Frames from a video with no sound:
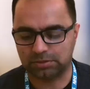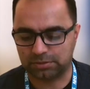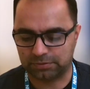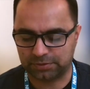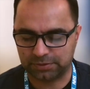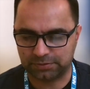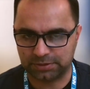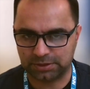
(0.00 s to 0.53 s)
or
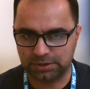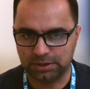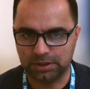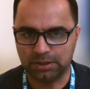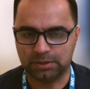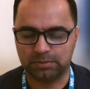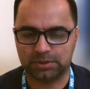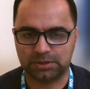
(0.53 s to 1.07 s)
50,
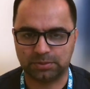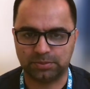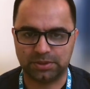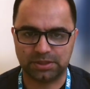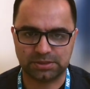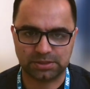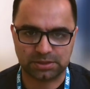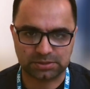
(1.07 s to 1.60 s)
but the
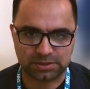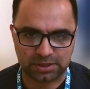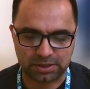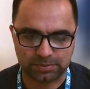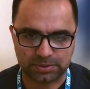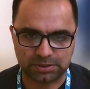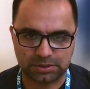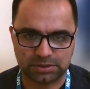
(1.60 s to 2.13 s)
BSH
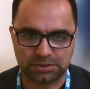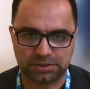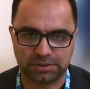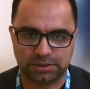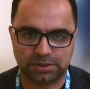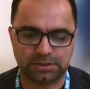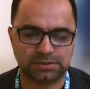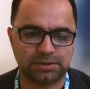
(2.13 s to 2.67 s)
recommendation
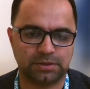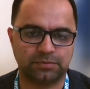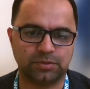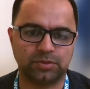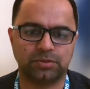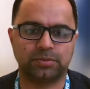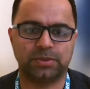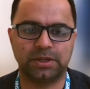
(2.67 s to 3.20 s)
is if
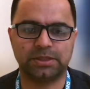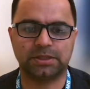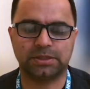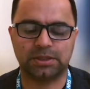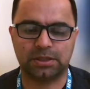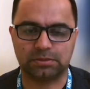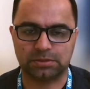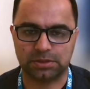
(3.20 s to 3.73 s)
your platelet
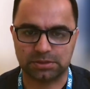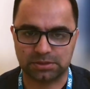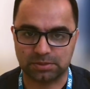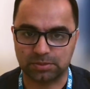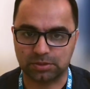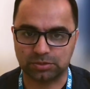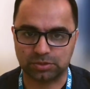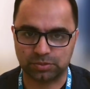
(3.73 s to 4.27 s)
count is
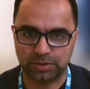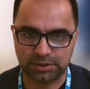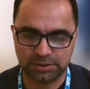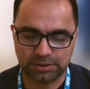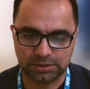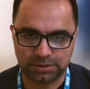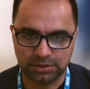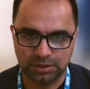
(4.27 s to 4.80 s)
about
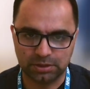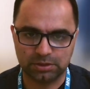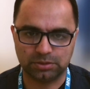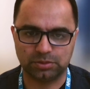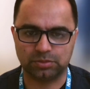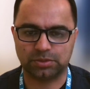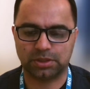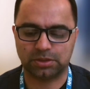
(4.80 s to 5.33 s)
20,
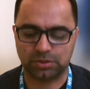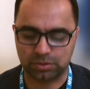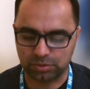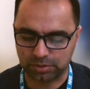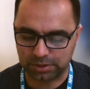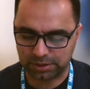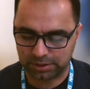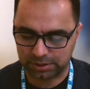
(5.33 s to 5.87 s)
you can
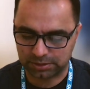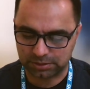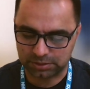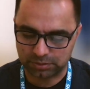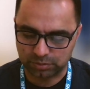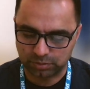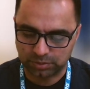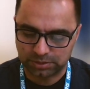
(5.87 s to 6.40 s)
go ahead
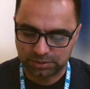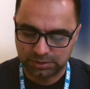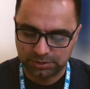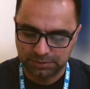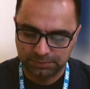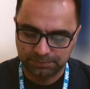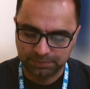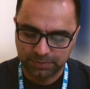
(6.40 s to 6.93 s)
with the